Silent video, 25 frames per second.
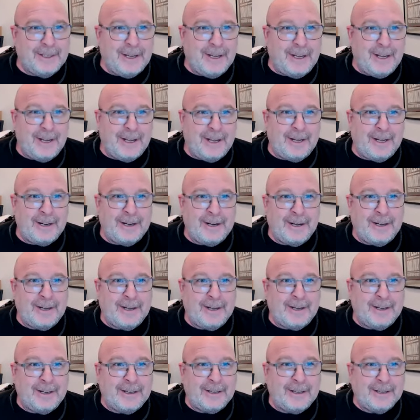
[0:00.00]
And
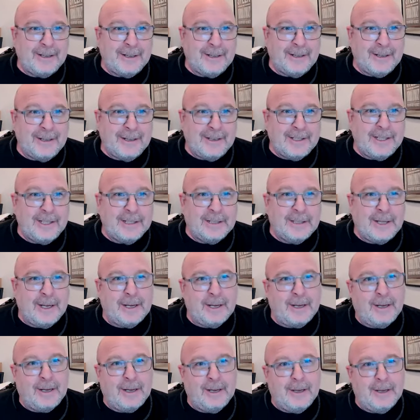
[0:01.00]
uh, she's like,
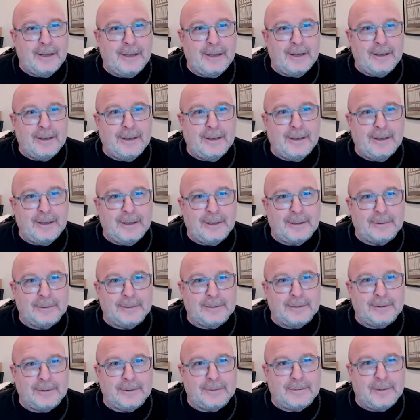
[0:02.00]
you
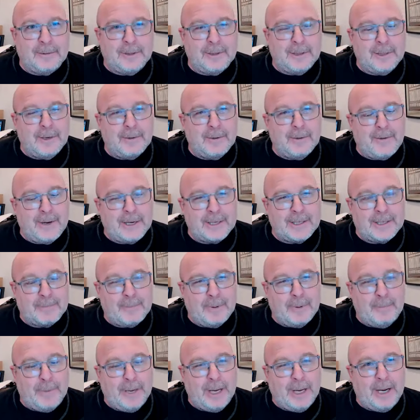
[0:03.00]
know, want to know if I should
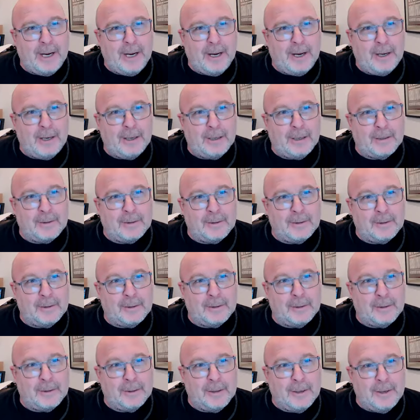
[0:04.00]
prepare
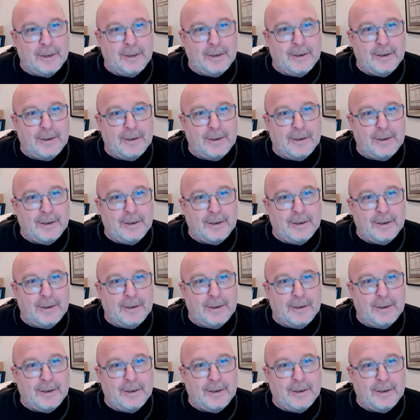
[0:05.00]
or,